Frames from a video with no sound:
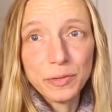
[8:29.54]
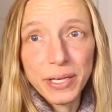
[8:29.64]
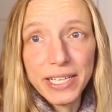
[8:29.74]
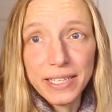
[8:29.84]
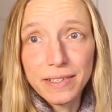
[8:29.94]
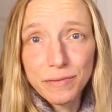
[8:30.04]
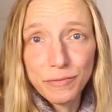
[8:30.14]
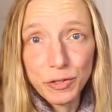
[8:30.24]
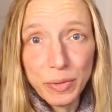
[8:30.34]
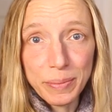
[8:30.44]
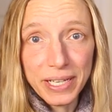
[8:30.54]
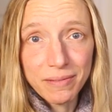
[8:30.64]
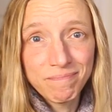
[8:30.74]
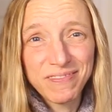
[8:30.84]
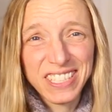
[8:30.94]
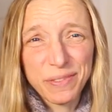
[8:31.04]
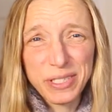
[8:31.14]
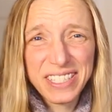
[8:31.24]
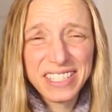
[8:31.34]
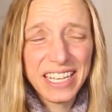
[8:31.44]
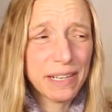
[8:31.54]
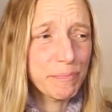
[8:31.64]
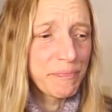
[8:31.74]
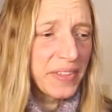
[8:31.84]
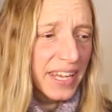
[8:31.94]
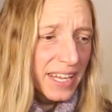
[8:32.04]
for the body for the ribbing. Because I'm just, I'm,